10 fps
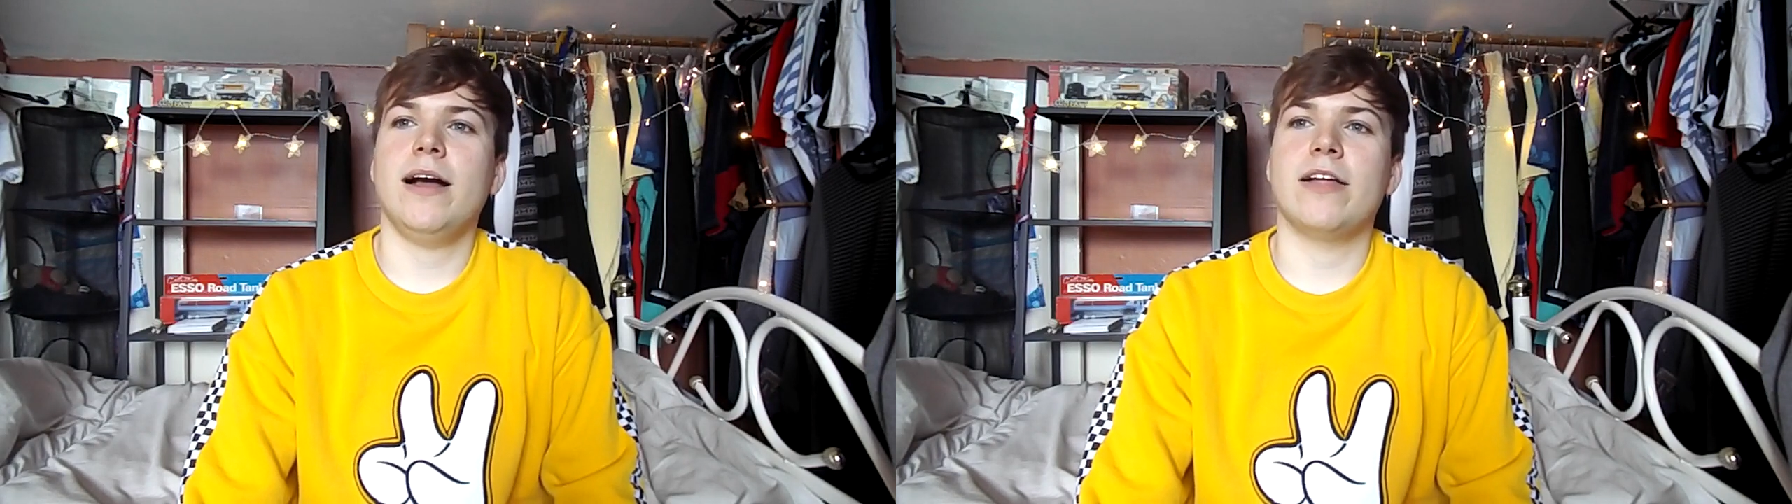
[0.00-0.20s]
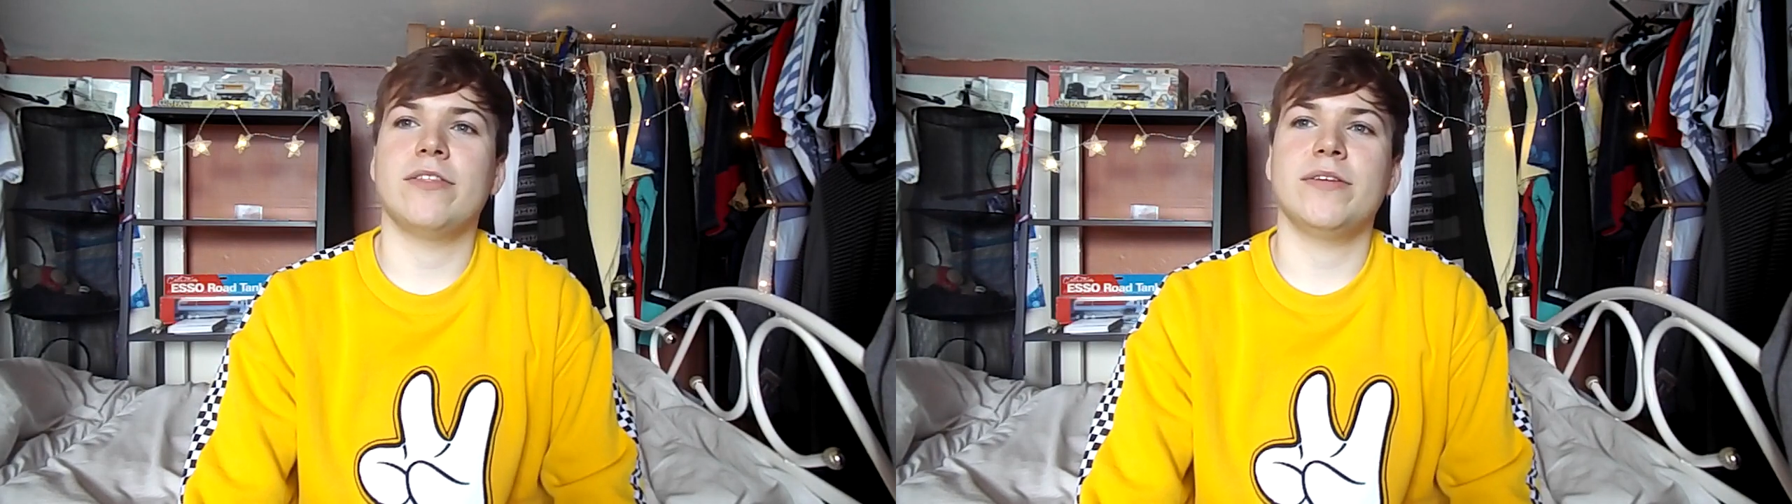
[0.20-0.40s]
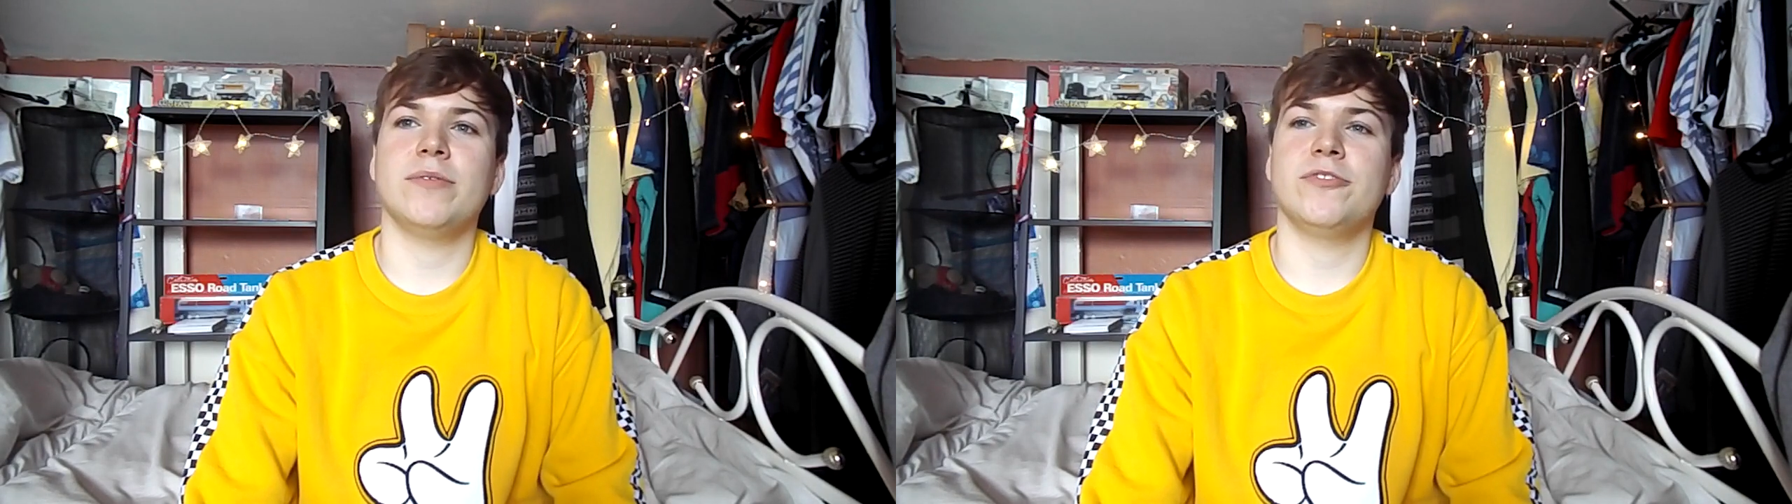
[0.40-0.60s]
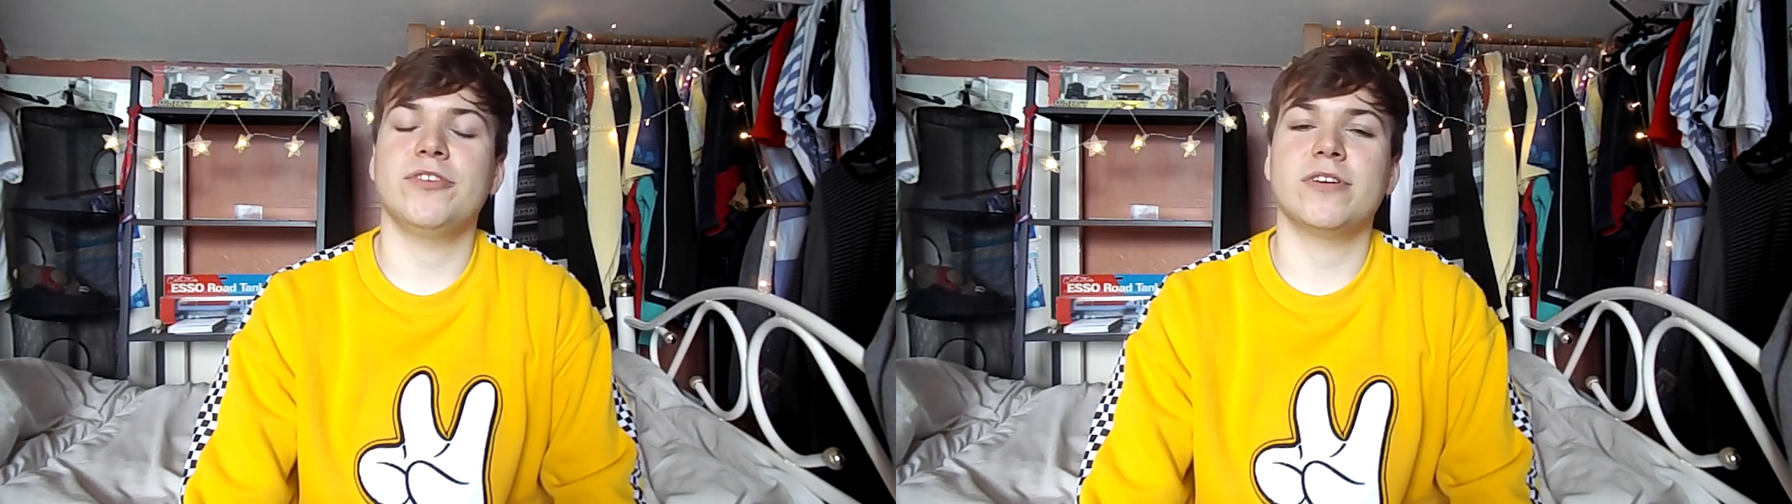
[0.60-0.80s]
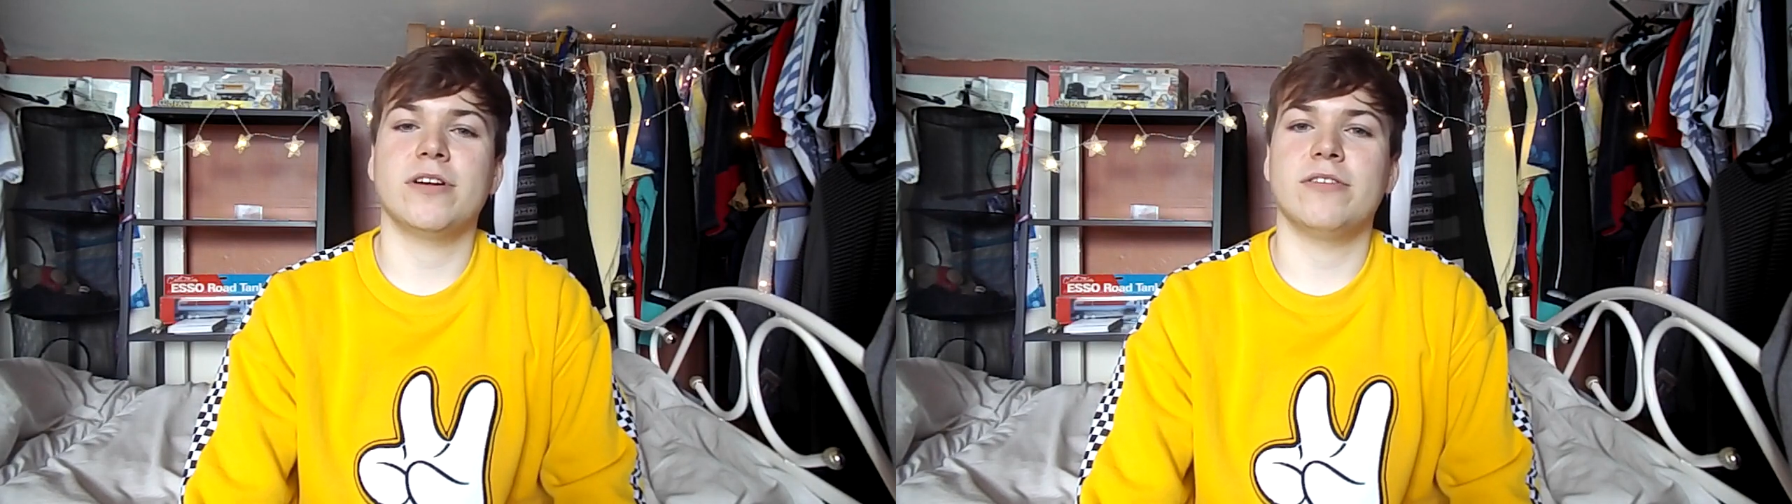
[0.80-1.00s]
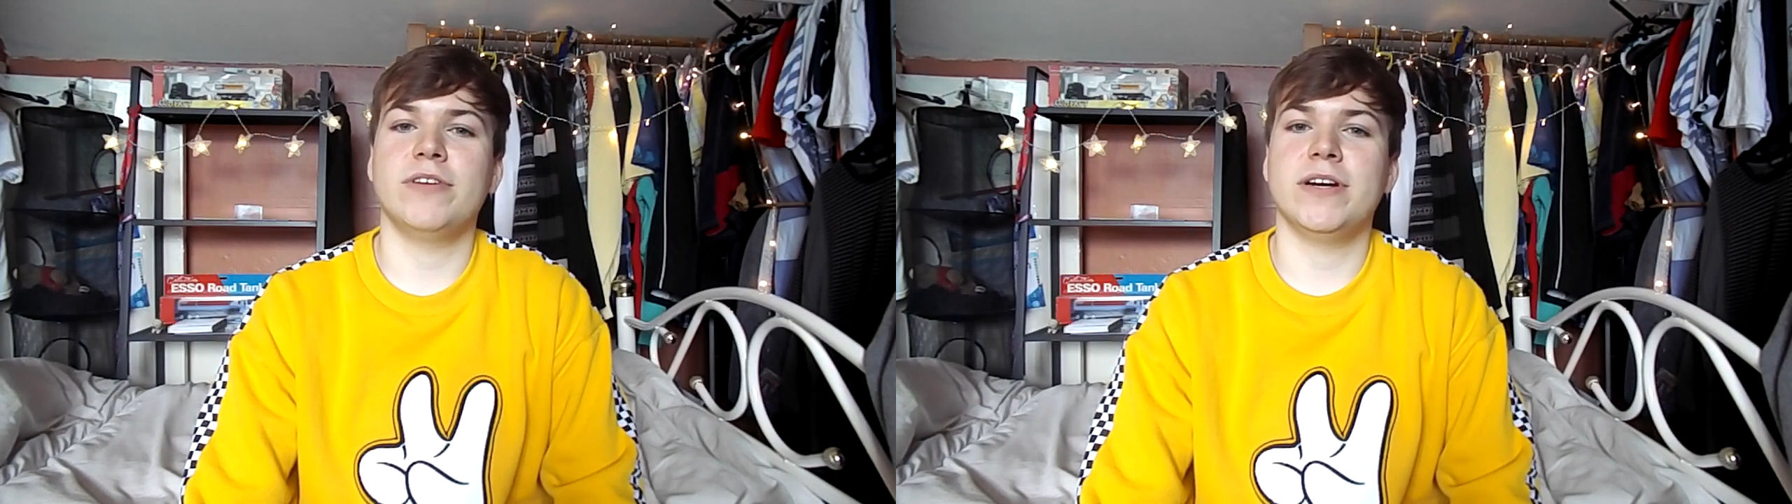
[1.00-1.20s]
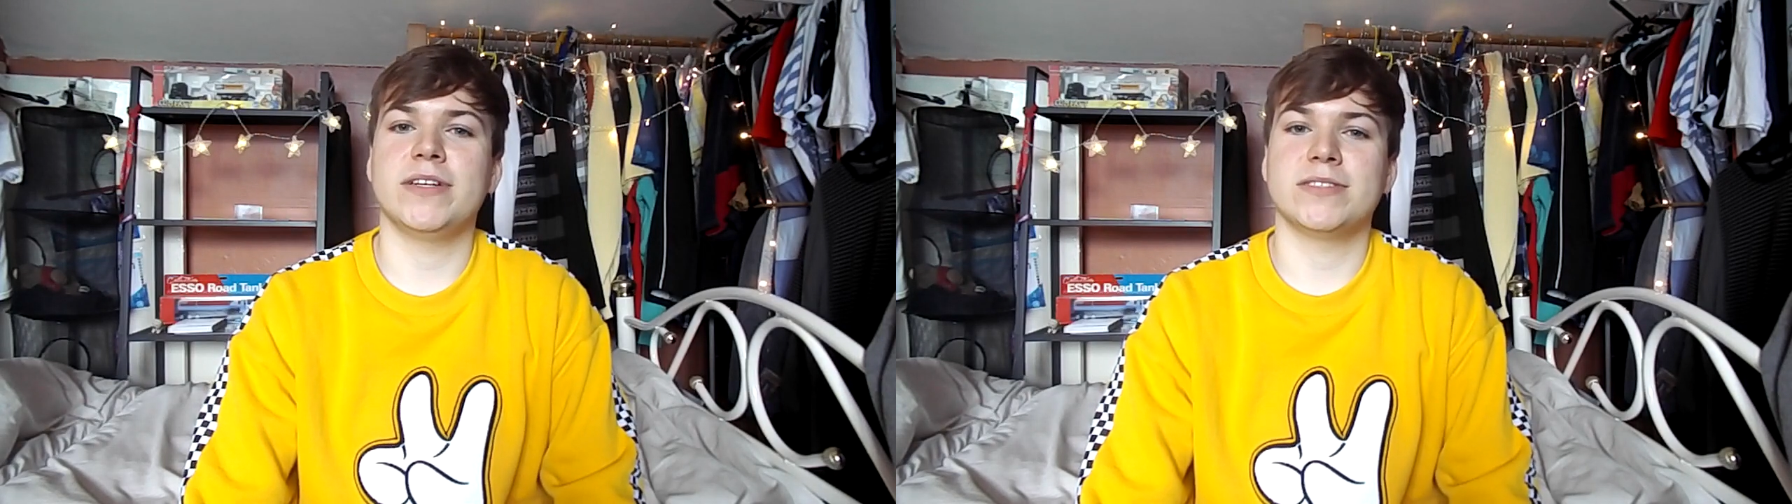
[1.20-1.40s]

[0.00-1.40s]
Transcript: I think we've just got to really